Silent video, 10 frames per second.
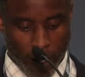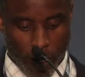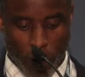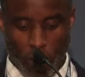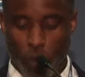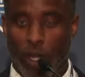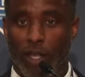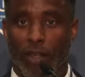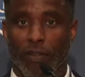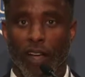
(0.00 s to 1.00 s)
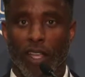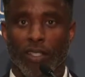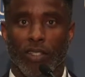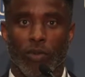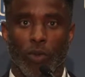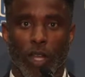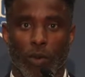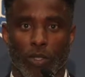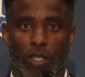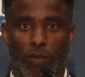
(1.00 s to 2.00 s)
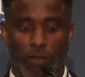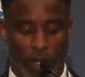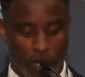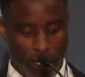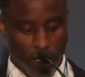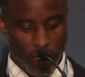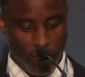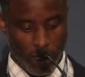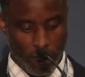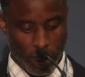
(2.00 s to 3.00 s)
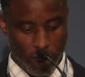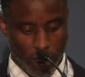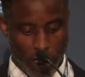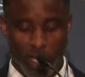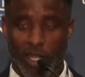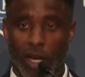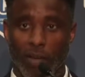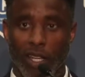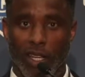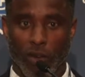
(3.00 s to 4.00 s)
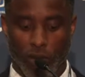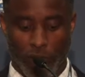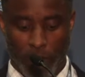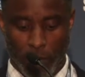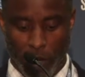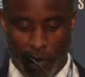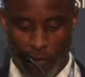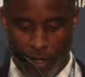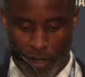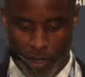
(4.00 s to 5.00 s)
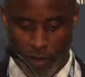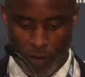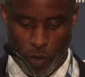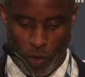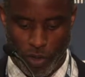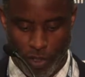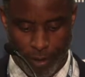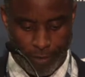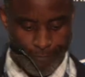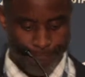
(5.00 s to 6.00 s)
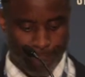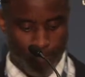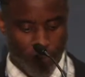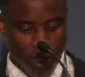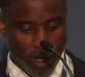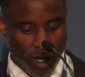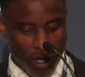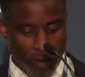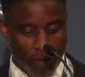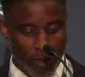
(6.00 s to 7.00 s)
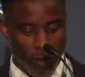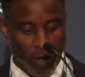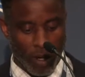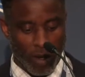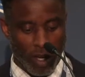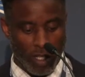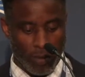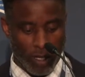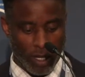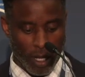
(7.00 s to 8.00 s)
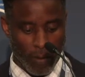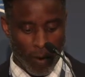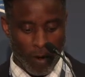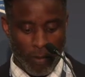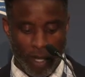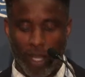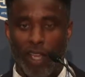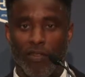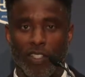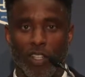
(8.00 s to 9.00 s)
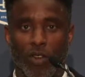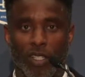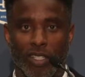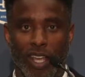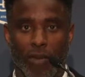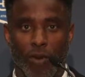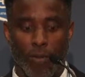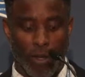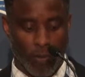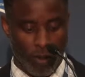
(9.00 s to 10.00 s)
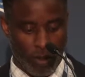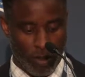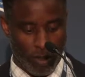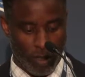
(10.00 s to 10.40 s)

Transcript: or win the fights when I was confronted and dominate on the football field, of course. Football has been a part of my life as long as I remember.